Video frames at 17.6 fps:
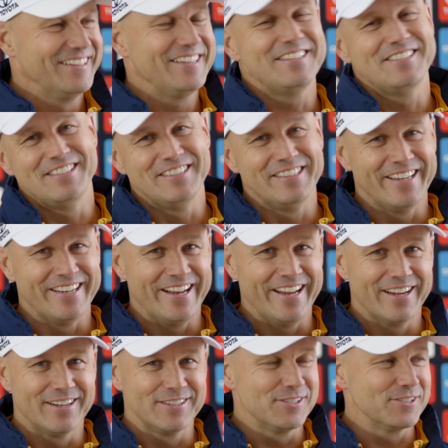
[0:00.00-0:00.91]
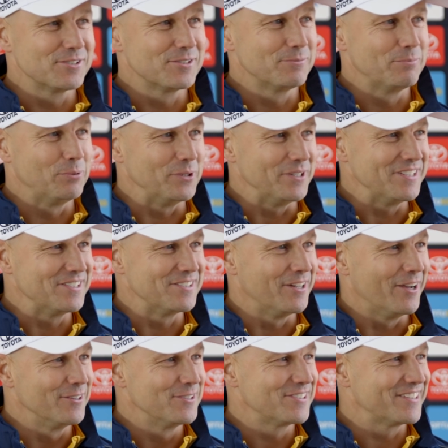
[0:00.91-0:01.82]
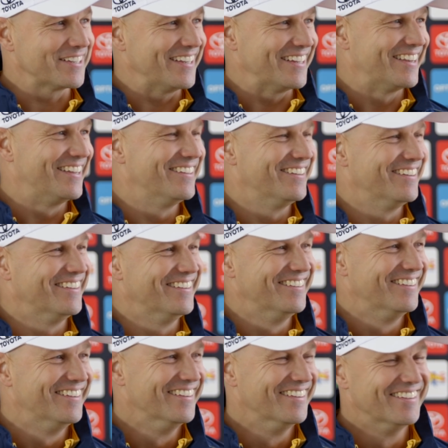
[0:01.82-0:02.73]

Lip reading: He's in there now, just putting his notes together.